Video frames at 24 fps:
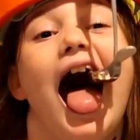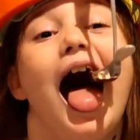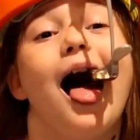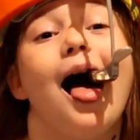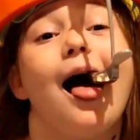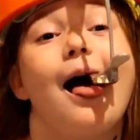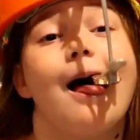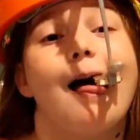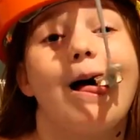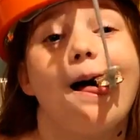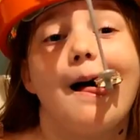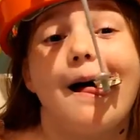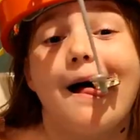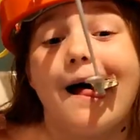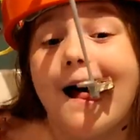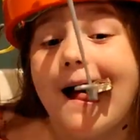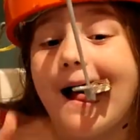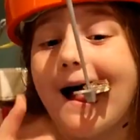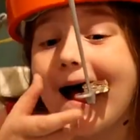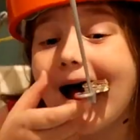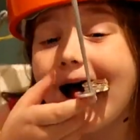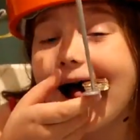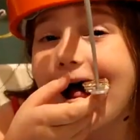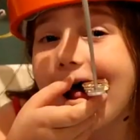
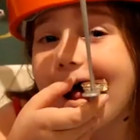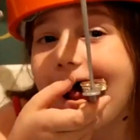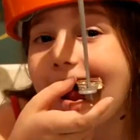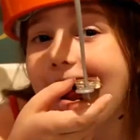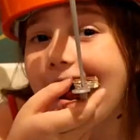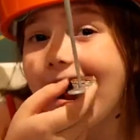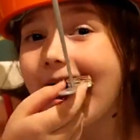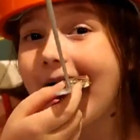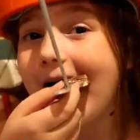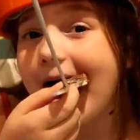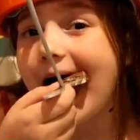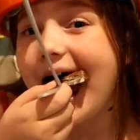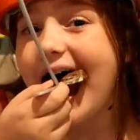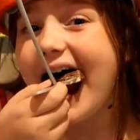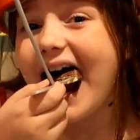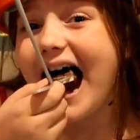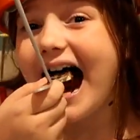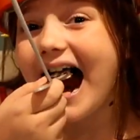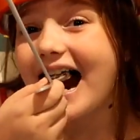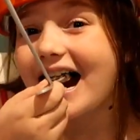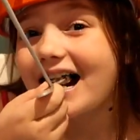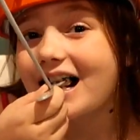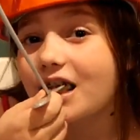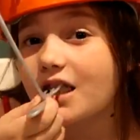oh, can she get
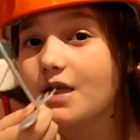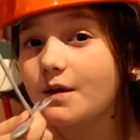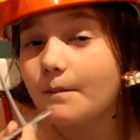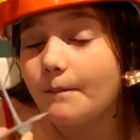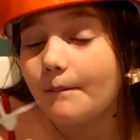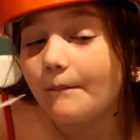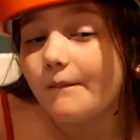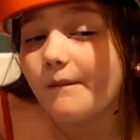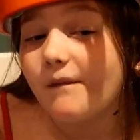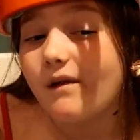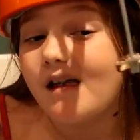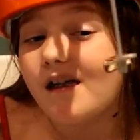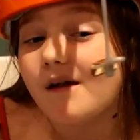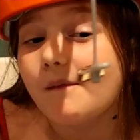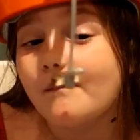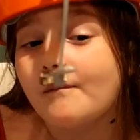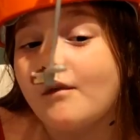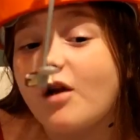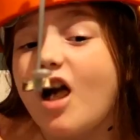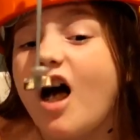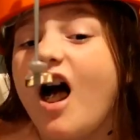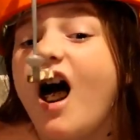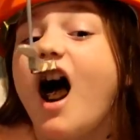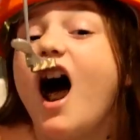three?
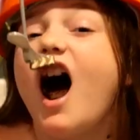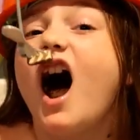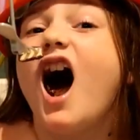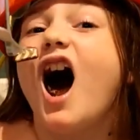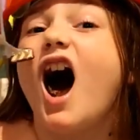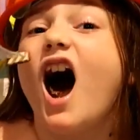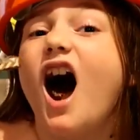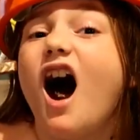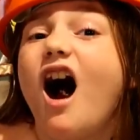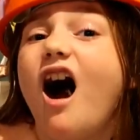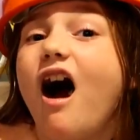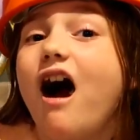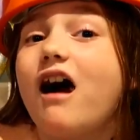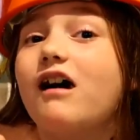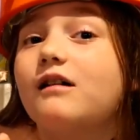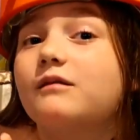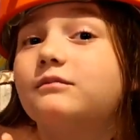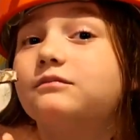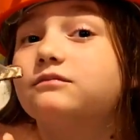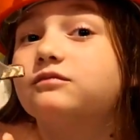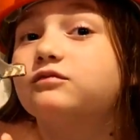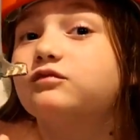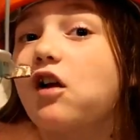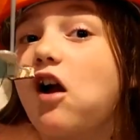Oh, that was a bit of a
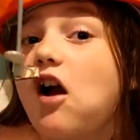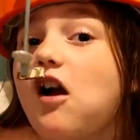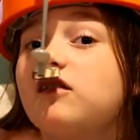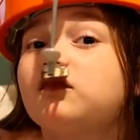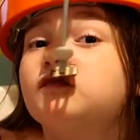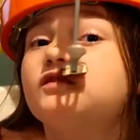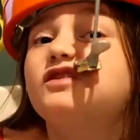cheat.